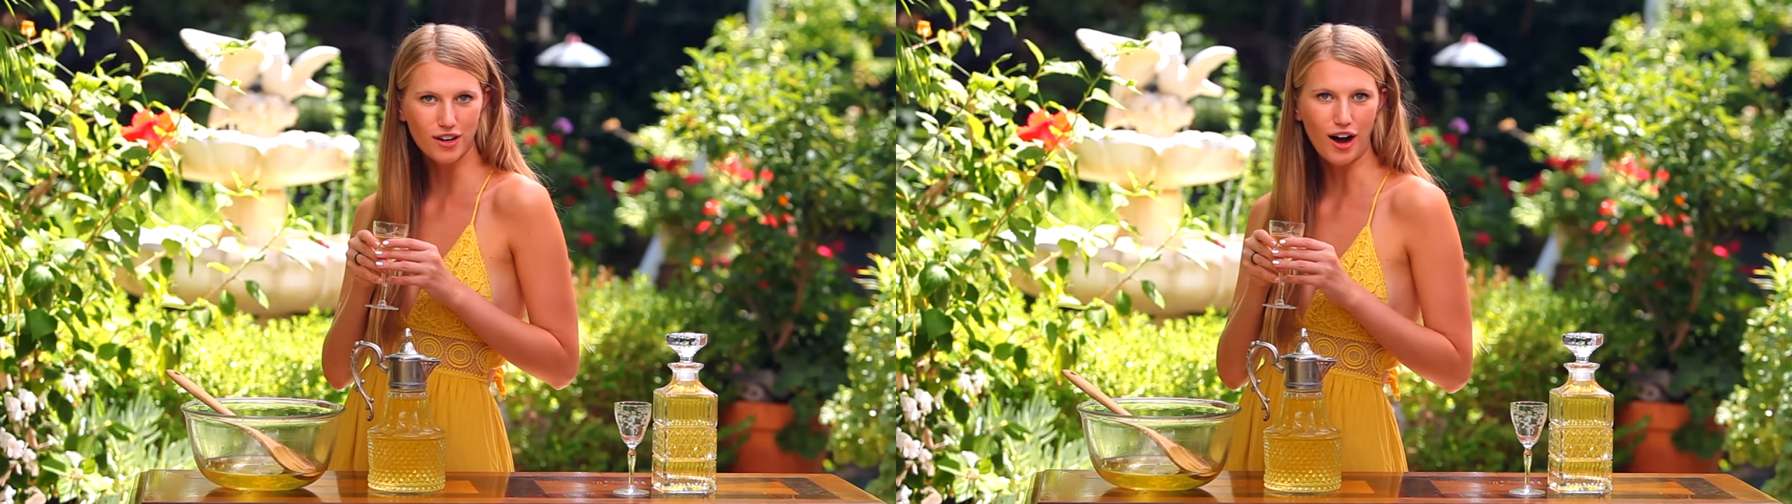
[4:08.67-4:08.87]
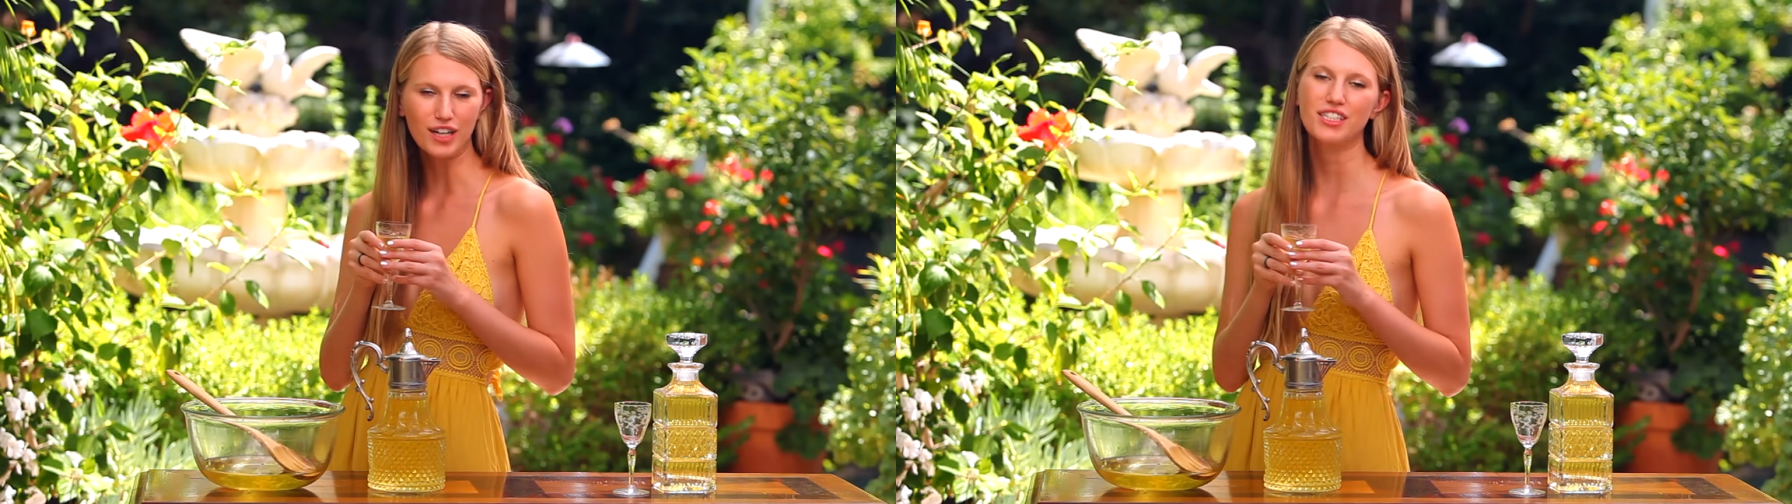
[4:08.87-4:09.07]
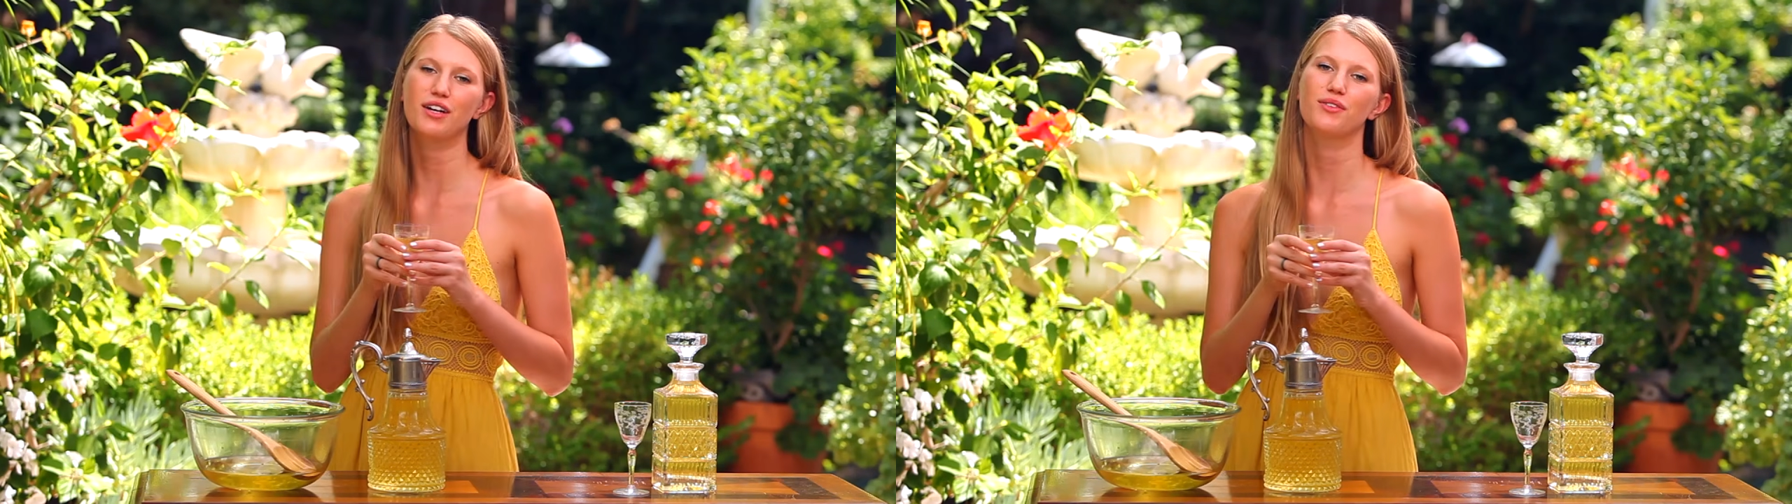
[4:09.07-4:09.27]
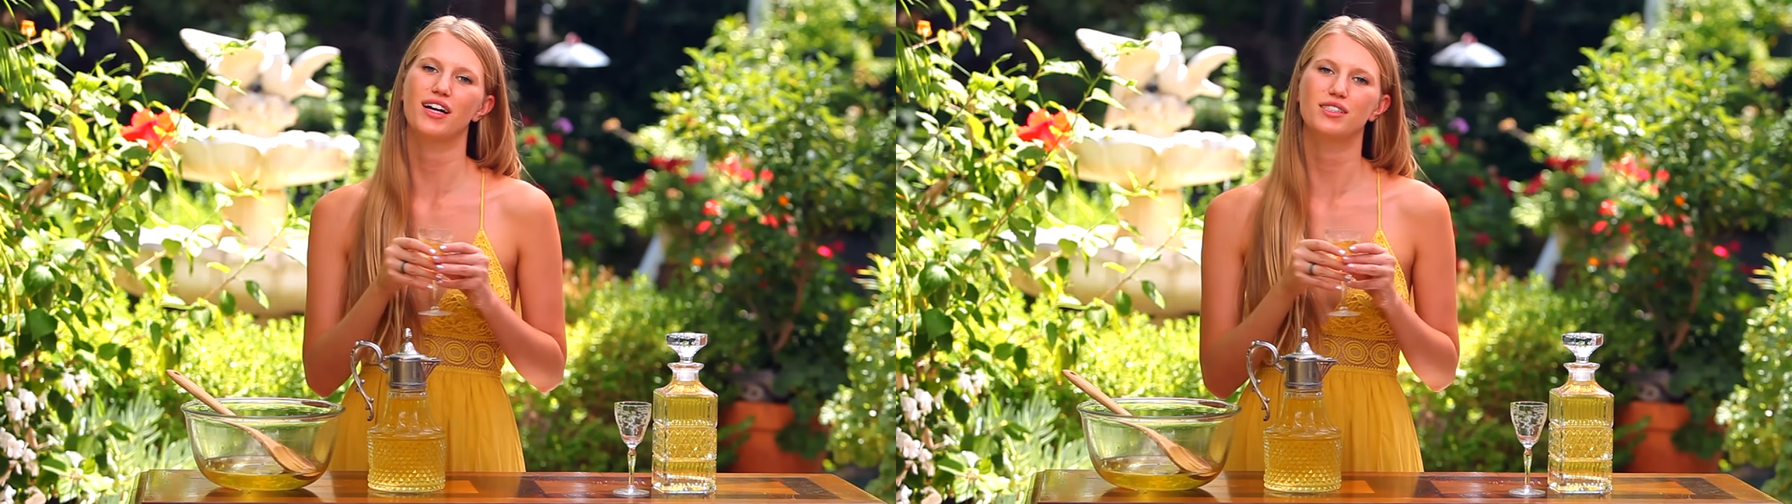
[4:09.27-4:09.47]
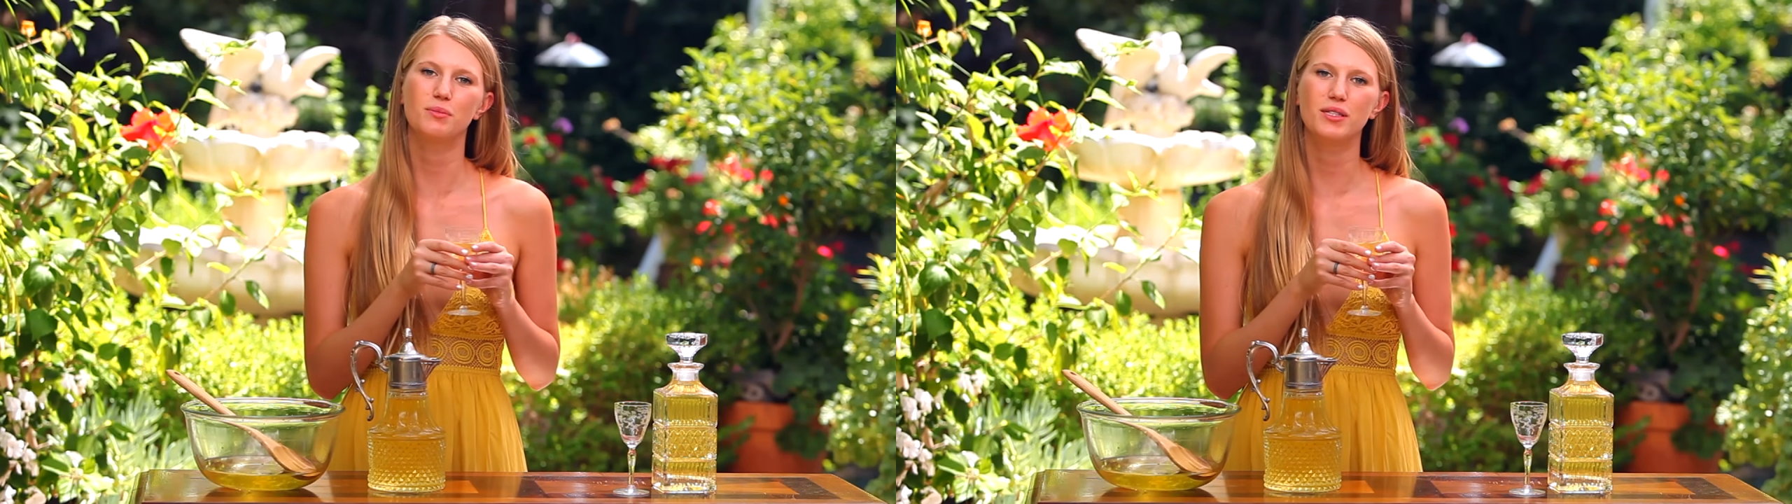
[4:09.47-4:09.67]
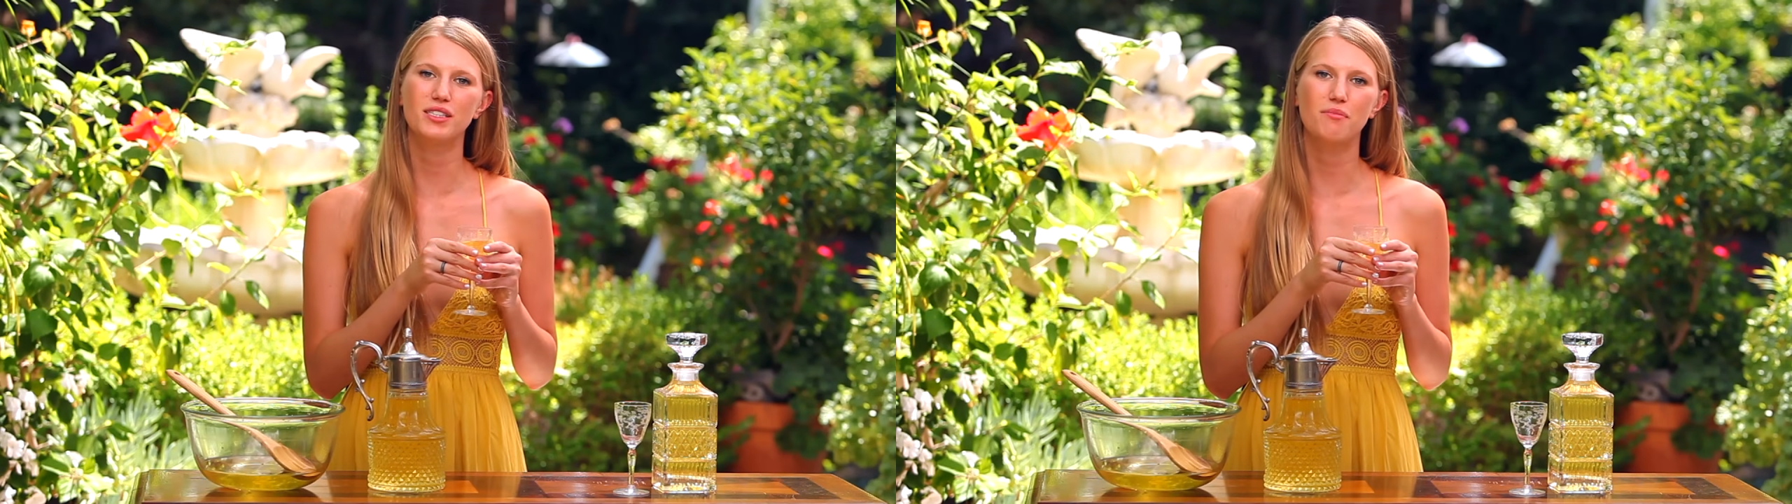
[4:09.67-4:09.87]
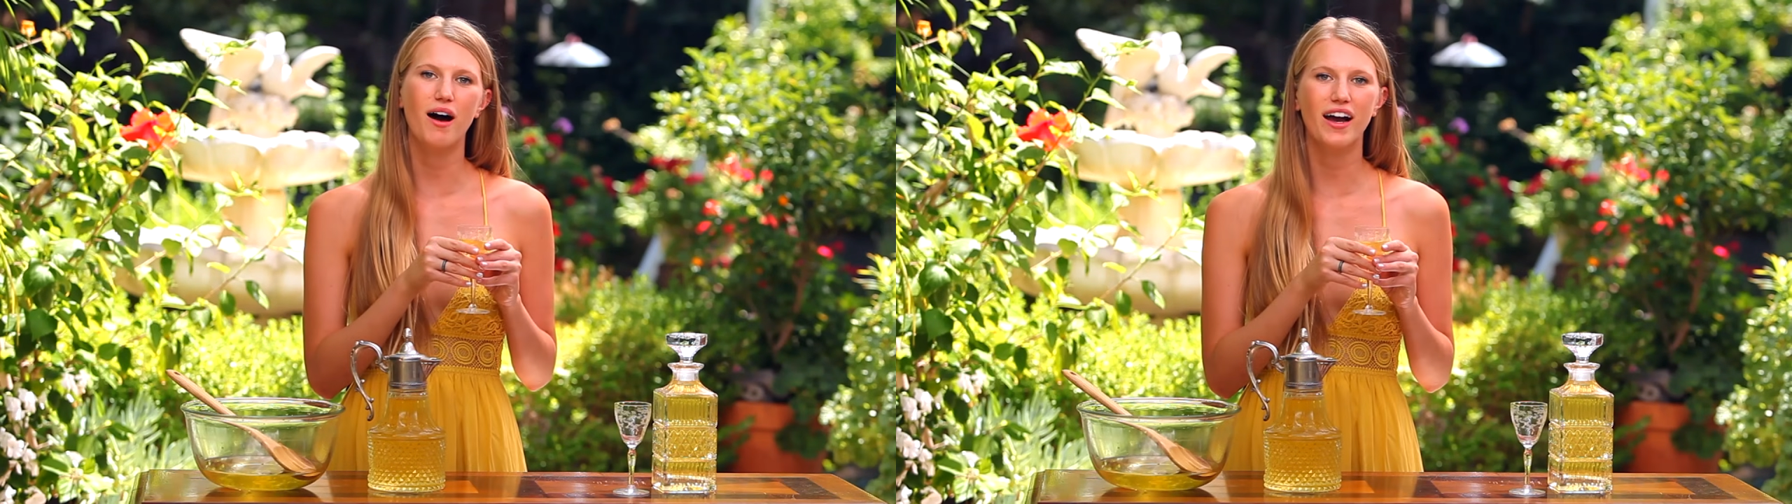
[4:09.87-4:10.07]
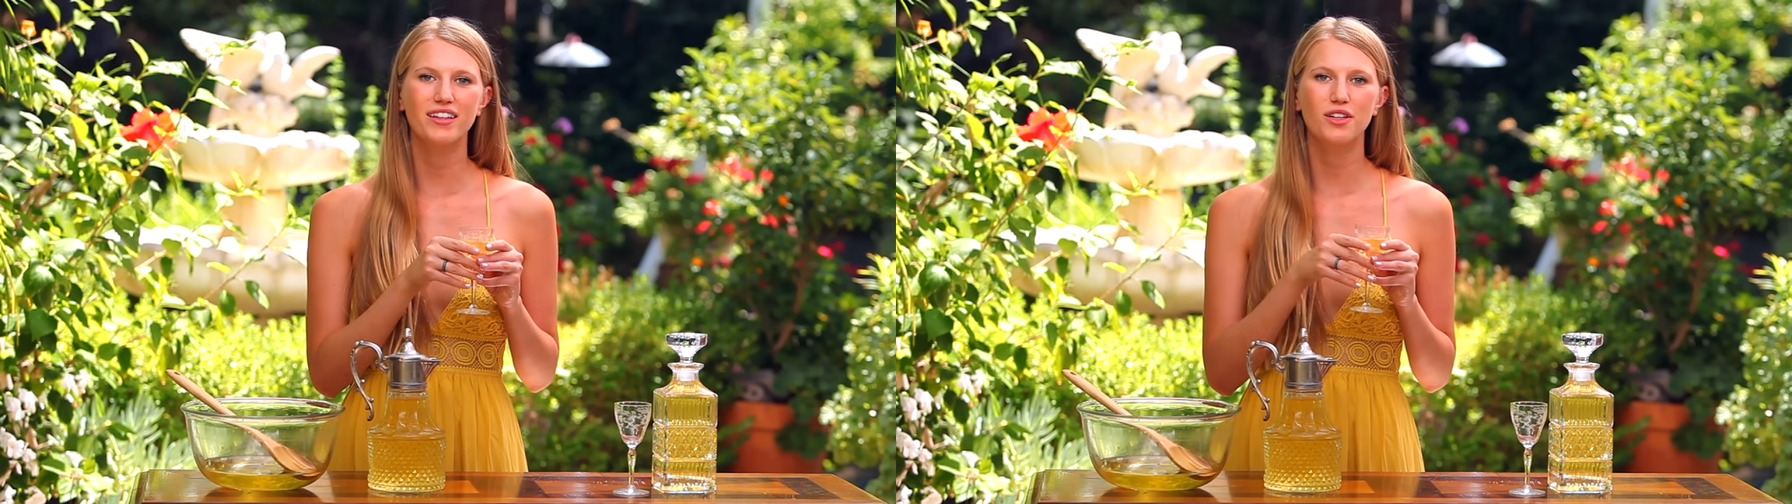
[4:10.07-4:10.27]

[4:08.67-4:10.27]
cocktail recipes of mine,